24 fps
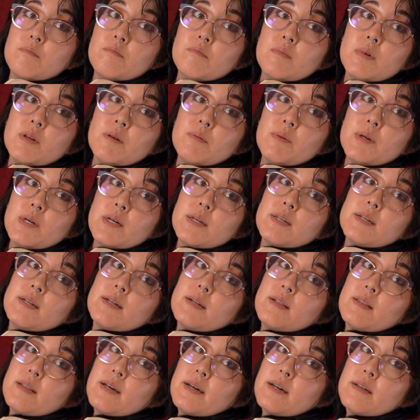Maybe I need
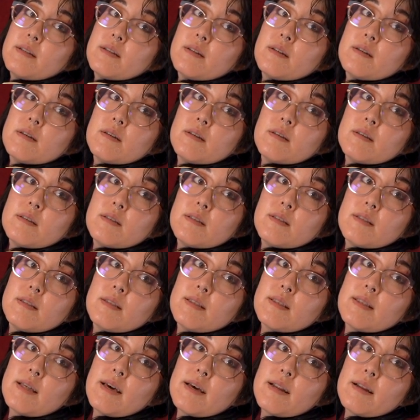to let
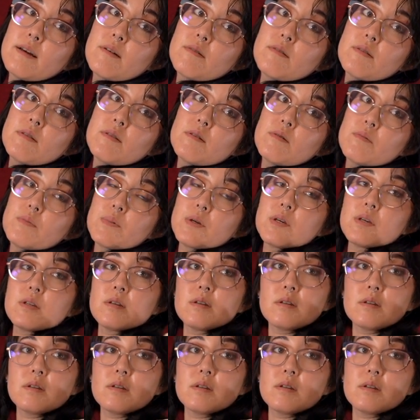that out a little bit.